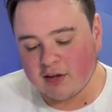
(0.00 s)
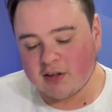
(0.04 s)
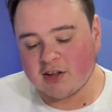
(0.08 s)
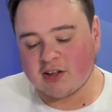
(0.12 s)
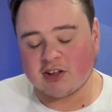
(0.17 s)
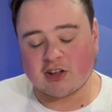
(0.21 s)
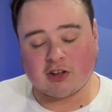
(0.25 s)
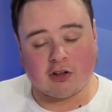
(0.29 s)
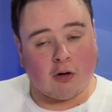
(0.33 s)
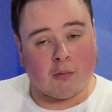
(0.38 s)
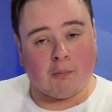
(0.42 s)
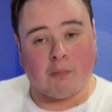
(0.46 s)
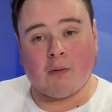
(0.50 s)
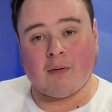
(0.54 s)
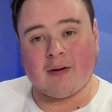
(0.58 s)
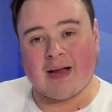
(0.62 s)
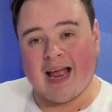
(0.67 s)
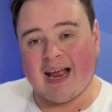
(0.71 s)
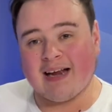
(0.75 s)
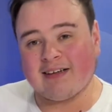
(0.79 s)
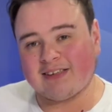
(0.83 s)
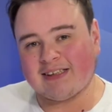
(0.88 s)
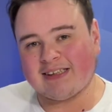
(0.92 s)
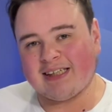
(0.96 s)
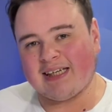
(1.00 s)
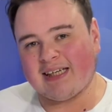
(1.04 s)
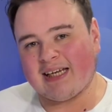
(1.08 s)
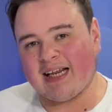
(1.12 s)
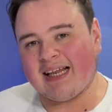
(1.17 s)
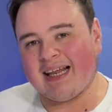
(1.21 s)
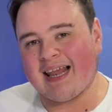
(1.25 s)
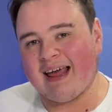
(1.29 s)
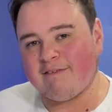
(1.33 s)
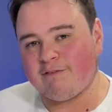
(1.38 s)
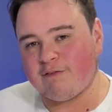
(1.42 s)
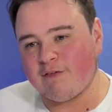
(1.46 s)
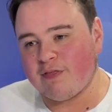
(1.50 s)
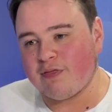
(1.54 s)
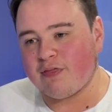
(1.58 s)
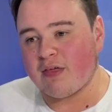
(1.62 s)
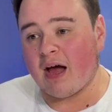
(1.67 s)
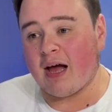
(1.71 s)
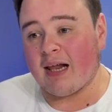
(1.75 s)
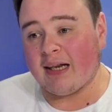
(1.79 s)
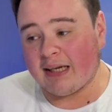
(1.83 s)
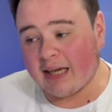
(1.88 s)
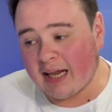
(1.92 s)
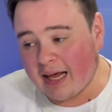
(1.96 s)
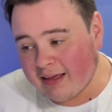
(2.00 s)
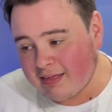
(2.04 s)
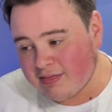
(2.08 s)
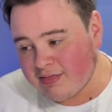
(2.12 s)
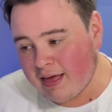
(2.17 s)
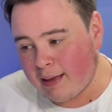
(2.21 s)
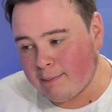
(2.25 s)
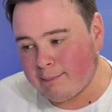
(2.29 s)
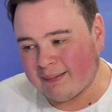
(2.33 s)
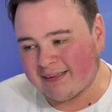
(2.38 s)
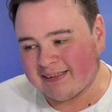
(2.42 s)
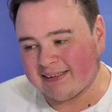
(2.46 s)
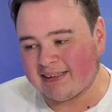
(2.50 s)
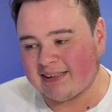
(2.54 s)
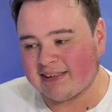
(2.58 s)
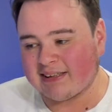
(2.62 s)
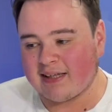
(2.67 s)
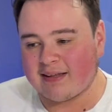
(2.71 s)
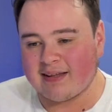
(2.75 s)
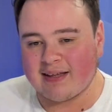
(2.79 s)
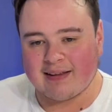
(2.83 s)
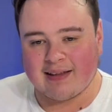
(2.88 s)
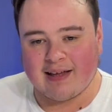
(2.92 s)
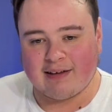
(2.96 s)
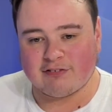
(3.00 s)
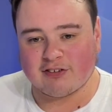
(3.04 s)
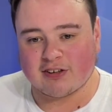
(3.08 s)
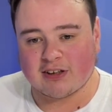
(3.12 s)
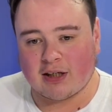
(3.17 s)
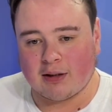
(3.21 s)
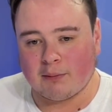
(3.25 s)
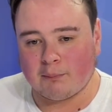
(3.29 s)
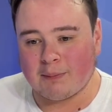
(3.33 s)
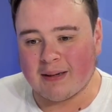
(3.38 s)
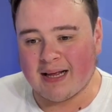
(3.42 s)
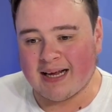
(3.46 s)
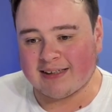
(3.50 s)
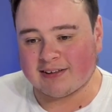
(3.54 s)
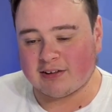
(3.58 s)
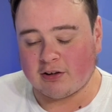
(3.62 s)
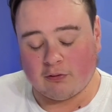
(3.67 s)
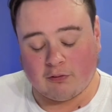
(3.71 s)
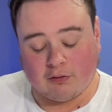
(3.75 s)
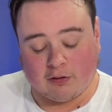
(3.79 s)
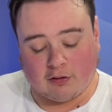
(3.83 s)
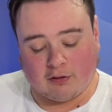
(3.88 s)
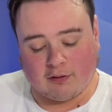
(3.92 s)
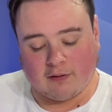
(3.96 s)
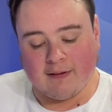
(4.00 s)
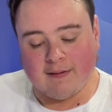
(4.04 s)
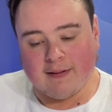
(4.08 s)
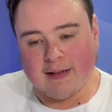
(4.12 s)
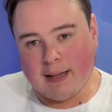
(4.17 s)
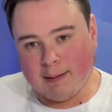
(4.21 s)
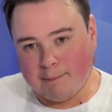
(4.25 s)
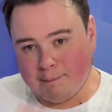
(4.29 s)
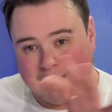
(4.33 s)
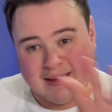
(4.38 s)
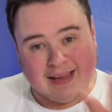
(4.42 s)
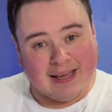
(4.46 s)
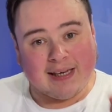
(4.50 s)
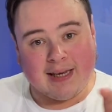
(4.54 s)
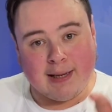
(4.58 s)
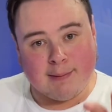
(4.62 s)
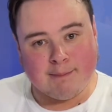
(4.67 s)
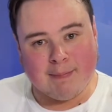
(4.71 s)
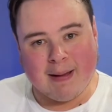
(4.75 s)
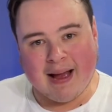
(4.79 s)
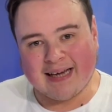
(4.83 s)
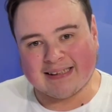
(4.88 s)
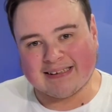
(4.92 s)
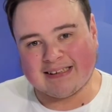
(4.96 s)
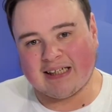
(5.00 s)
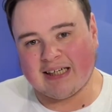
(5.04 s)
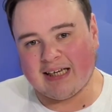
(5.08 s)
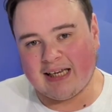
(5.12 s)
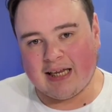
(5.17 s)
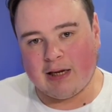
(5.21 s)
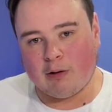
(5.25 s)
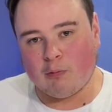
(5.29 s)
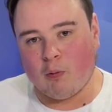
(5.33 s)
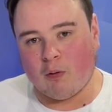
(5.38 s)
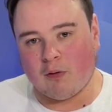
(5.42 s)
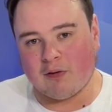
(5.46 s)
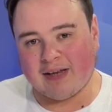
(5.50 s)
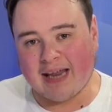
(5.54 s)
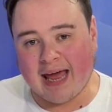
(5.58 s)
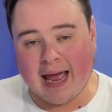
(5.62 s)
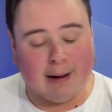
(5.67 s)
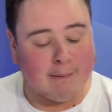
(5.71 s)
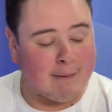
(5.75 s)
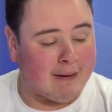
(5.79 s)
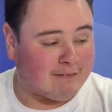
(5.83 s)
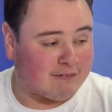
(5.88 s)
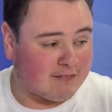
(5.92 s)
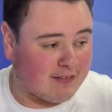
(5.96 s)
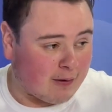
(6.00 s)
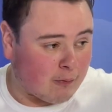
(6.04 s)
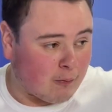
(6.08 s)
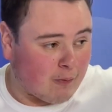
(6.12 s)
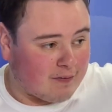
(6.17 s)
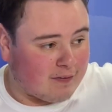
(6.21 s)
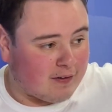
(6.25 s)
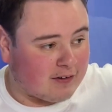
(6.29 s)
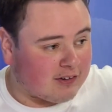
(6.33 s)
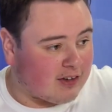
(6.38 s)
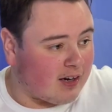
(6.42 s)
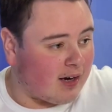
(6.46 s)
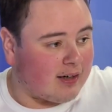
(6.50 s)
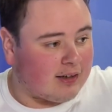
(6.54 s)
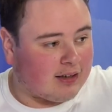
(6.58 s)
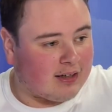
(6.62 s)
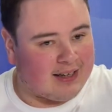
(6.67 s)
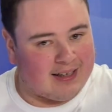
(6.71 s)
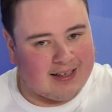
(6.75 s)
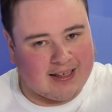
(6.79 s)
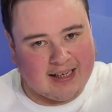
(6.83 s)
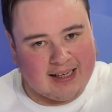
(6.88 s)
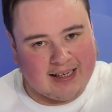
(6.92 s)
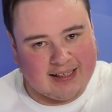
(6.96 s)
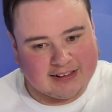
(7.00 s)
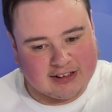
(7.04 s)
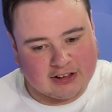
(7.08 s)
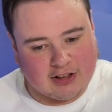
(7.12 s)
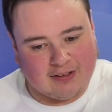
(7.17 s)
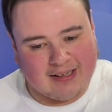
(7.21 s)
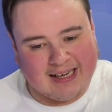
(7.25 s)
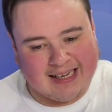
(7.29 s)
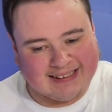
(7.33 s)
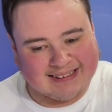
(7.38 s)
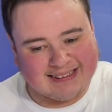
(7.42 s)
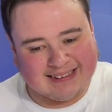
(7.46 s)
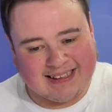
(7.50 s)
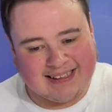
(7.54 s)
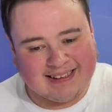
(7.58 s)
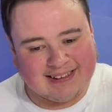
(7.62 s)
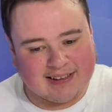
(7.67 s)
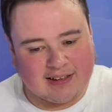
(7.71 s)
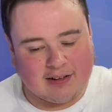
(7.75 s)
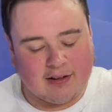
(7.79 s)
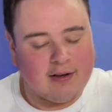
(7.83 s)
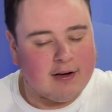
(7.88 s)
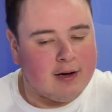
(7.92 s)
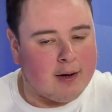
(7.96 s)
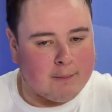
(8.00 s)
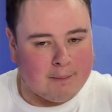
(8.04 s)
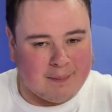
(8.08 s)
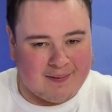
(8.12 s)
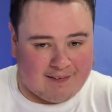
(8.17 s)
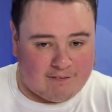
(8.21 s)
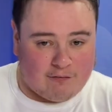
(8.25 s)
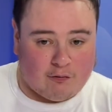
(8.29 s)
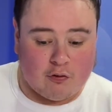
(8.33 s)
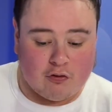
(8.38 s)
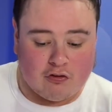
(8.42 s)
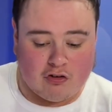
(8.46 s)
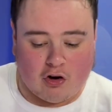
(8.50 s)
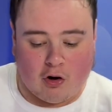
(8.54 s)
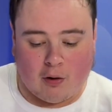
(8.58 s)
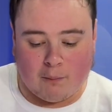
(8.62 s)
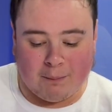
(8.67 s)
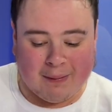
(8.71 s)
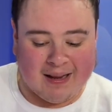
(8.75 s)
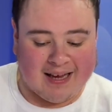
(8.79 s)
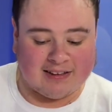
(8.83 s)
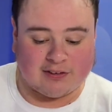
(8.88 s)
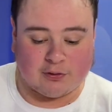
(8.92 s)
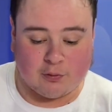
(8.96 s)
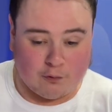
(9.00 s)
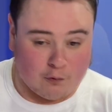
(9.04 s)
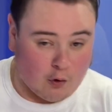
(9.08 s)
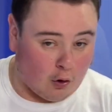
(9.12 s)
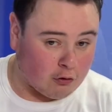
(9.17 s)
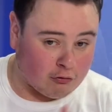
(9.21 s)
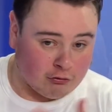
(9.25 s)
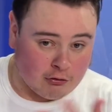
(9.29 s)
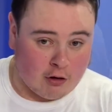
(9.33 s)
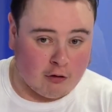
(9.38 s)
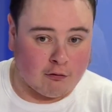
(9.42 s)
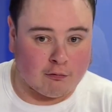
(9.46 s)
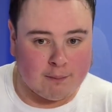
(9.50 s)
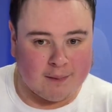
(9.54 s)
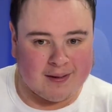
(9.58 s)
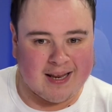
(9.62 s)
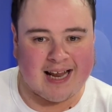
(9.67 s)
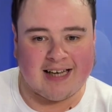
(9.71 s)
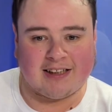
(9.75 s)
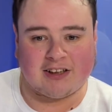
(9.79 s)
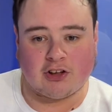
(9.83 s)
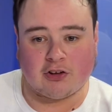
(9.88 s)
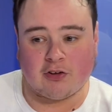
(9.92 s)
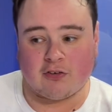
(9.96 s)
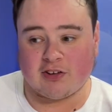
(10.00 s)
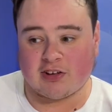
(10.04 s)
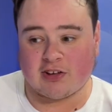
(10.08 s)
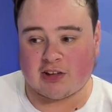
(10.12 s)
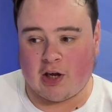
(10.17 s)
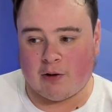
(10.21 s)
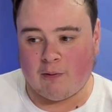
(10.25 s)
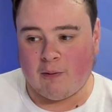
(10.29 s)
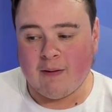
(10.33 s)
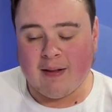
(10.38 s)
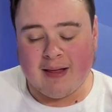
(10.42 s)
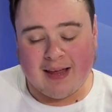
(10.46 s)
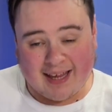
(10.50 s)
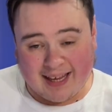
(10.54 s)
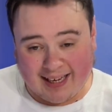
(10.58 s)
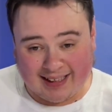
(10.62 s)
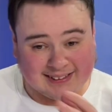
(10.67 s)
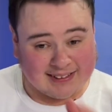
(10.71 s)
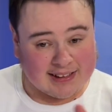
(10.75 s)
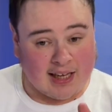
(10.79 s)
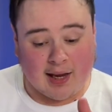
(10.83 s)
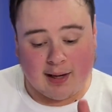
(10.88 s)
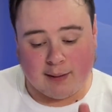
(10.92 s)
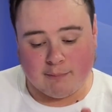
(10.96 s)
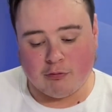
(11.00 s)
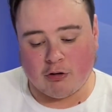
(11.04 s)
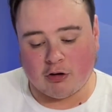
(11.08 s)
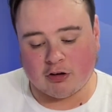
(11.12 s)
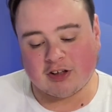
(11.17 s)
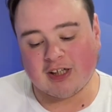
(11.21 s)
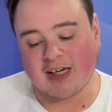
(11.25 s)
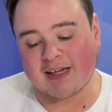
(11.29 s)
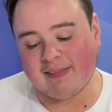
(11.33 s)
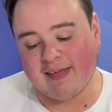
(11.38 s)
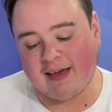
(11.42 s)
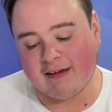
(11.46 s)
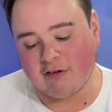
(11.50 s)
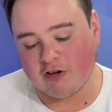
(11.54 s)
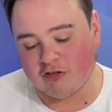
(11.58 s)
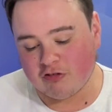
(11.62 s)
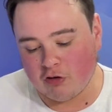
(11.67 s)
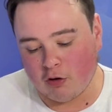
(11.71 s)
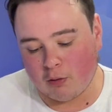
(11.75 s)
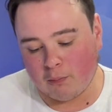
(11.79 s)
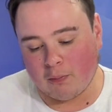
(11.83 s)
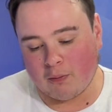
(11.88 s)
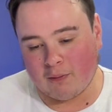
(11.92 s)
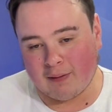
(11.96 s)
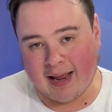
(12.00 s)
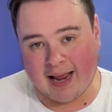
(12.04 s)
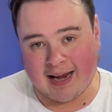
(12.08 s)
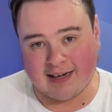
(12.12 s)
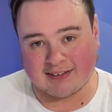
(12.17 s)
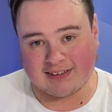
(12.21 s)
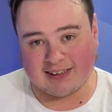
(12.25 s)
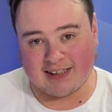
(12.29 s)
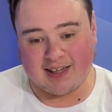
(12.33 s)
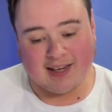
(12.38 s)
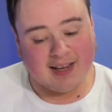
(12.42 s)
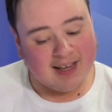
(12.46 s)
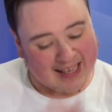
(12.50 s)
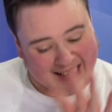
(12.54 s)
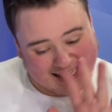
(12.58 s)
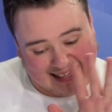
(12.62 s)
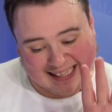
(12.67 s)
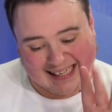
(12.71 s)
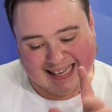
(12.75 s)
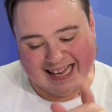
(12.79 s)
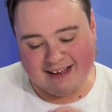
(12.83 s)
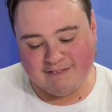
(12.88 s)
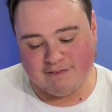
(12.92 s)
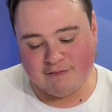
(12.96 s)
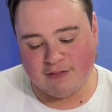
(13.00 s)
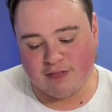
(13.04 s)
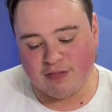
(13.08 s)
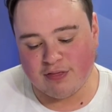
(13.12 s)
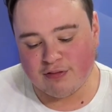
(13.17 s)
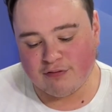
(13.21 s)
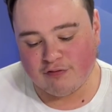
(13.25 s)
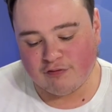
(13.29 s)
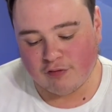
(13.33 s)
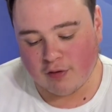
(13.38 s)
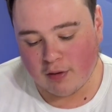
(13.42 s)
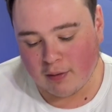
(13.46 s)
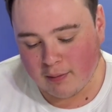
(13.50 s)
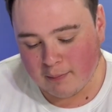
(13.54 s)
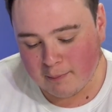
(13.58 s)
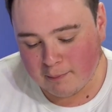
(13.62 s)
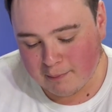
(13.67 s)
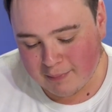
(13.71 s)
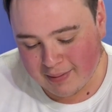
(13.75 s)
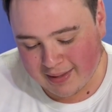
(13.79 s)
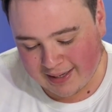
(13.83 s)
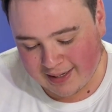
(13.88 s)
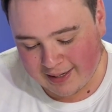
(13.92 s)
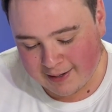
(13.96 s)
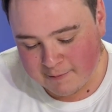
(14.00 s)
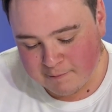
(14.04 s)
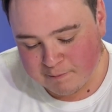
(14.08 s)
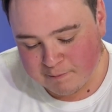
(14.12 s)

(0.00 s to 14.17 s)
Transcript: Stockport County in 11th. I like their business. I think they've signed players who can make an impact in League One now after they won the title in League Two last season, but they've also got players who have got growth potential. So exciting project there at Stockport County, 11th for me.